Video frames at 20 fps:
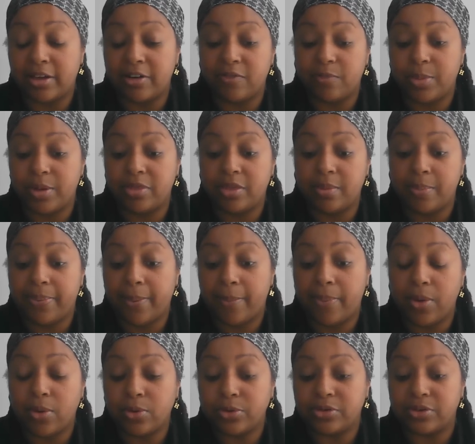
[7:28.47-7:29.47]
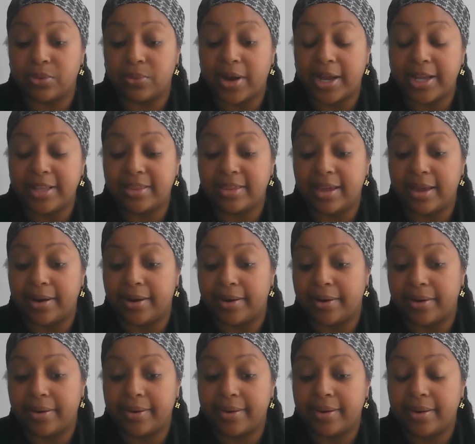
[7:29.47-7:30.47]
could have been the proposal right
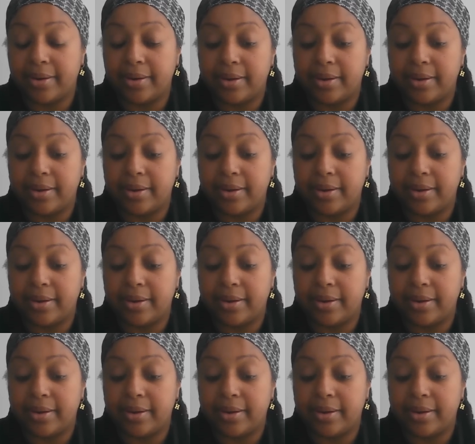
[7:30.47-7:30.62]
there.